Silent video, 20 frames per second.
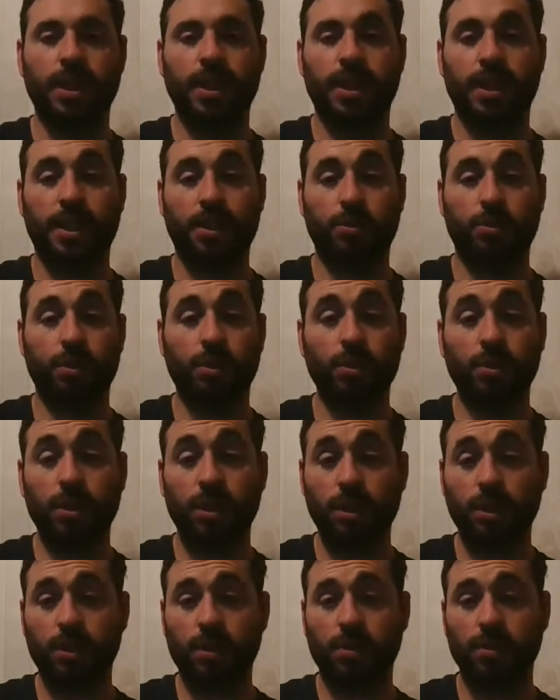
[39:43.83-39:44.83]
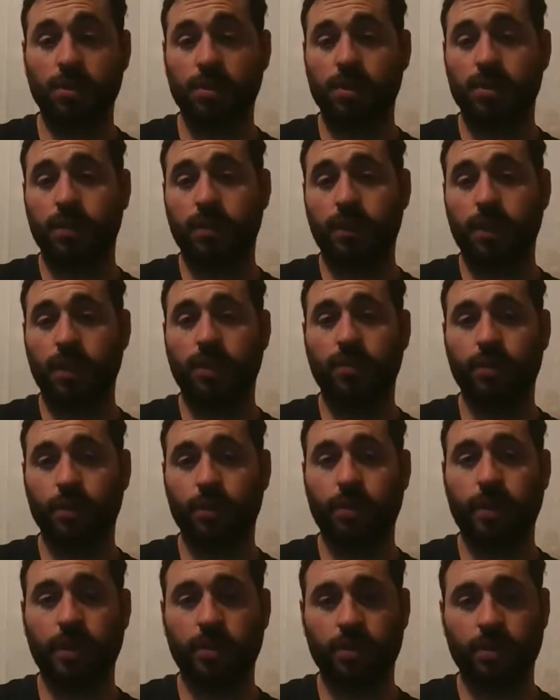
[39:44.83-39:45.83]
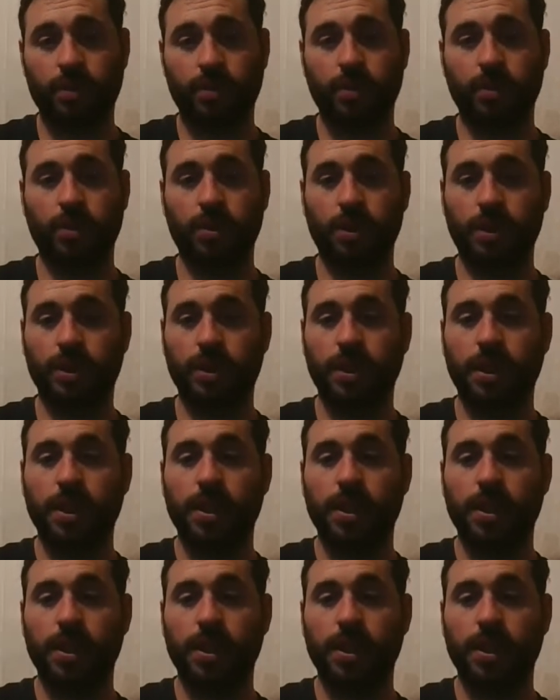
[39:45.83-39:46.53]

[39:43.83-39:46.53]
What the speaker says: and we only lost 5 foot-pounds of torque.